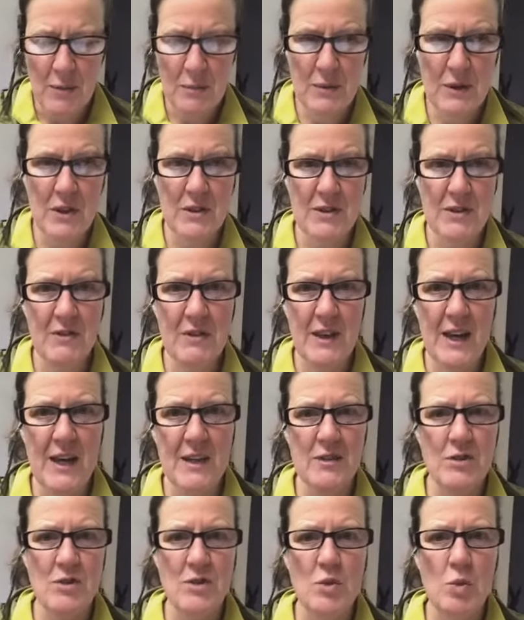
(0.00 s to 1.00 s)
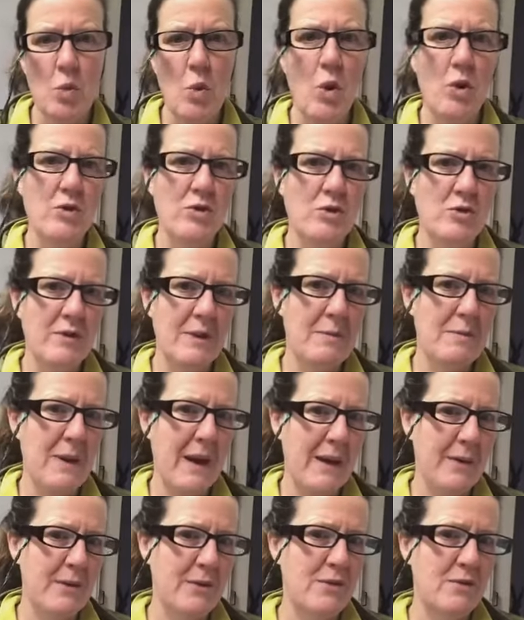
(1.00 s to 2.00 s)
Because if the cat's just wandering
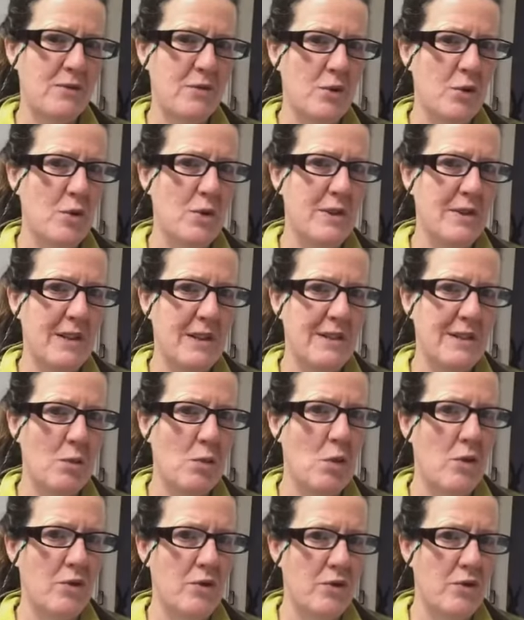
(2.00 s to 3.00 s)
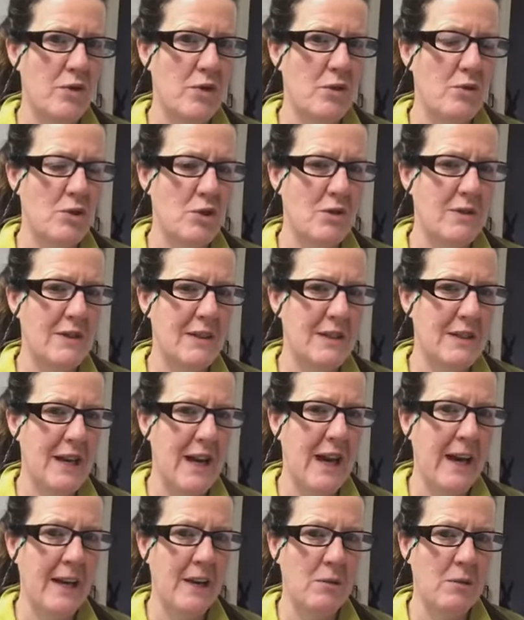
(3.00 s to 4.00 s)
backwards and forwards as it wants to during the
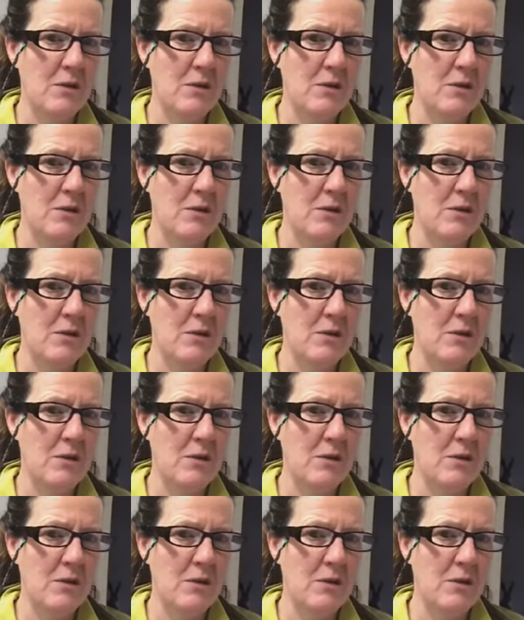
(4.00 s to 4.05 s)
day,